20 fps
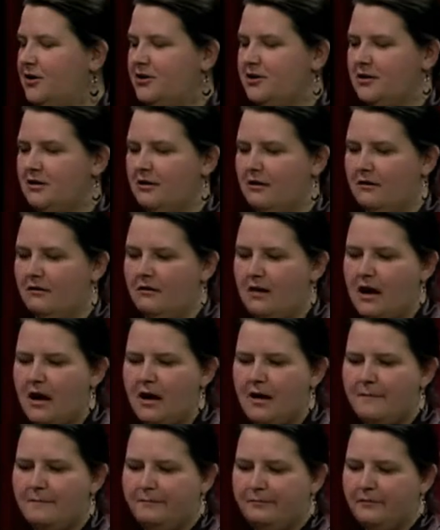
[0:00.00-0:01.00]
Sure.
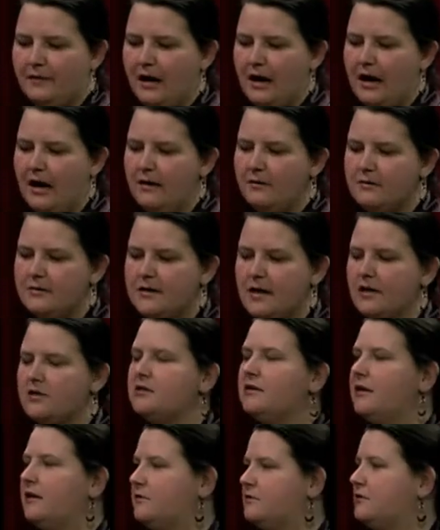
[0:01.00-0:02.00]
I was
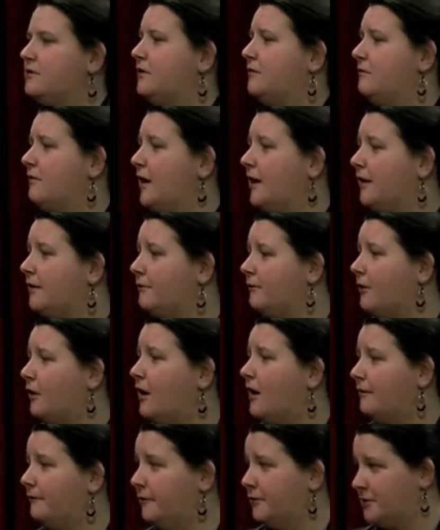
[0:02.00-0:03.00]
actually interested in running for
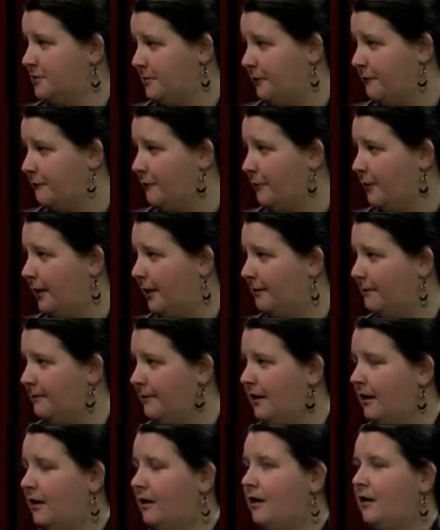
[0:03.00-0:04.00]
office before.
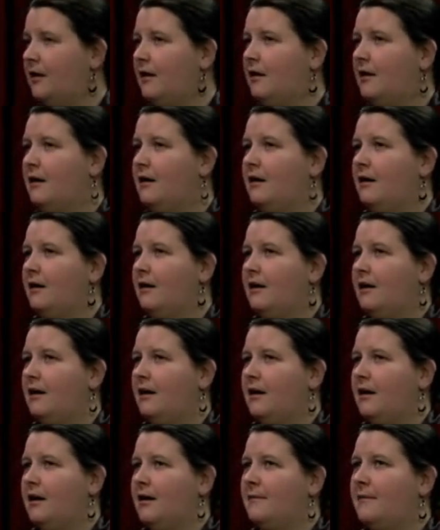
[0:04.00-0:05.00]

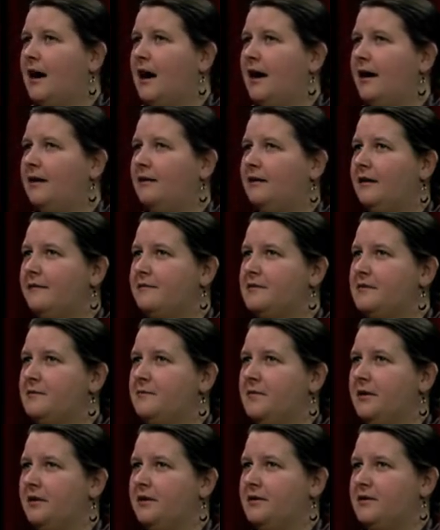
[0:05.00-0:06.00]
I left the
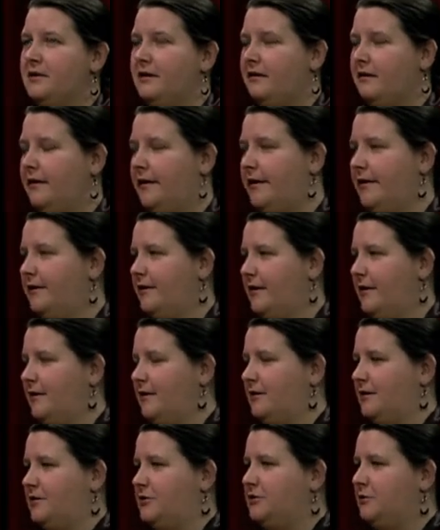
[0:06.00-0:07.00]
military
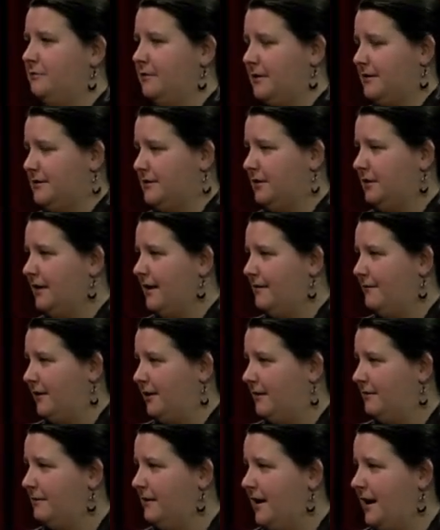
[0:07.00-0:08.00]
in
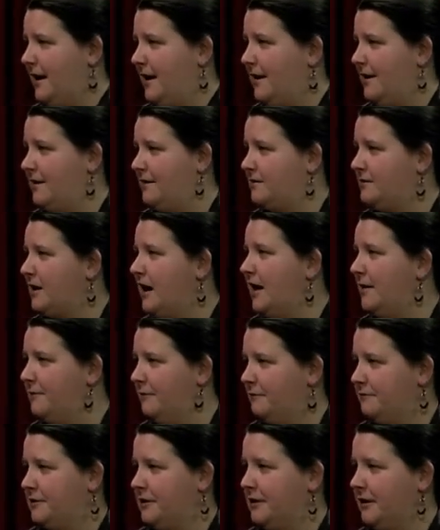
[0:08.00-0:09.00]
2011, and I
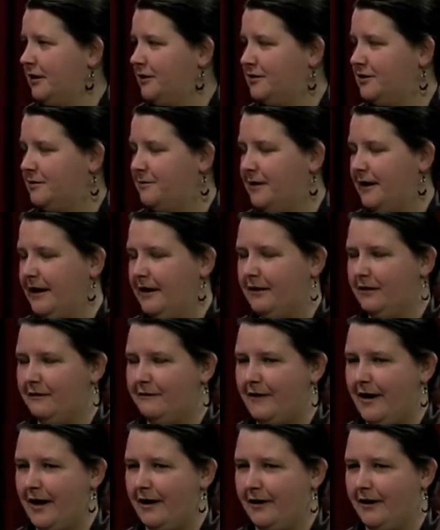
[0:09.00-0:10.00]
moved out here to the Pioneer
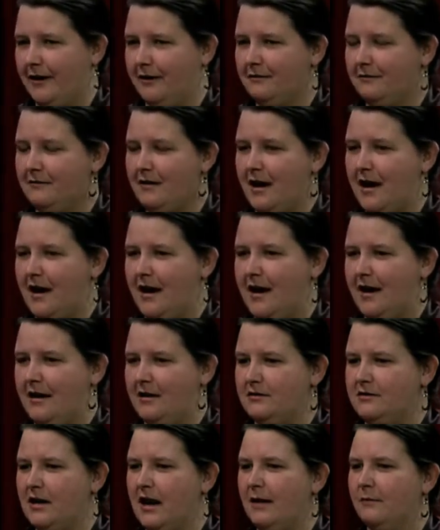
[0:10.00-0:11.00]
Valley,
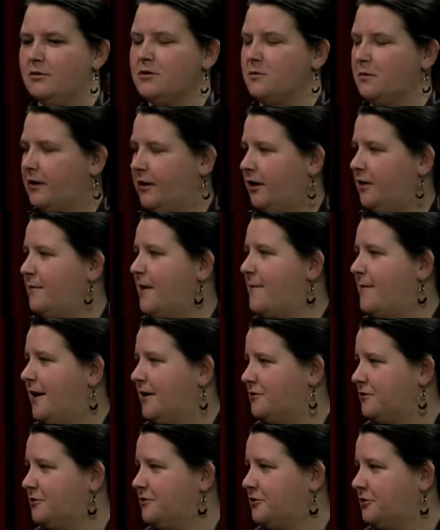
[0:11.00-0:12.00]
and I was working on my
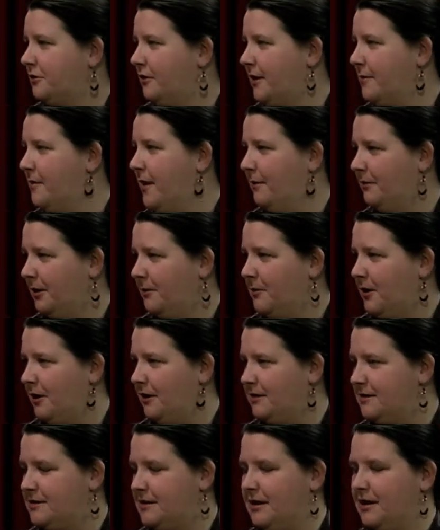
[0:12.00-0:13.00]
master's degree in public
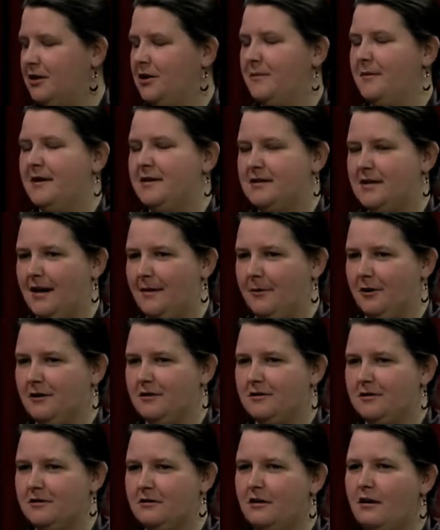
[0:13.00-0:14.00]
policy at UMass
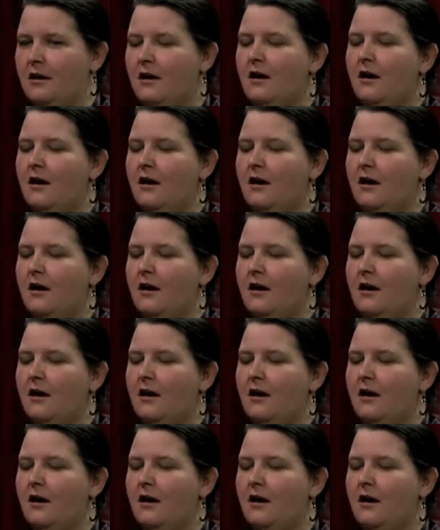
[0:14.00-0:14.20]
Amherst.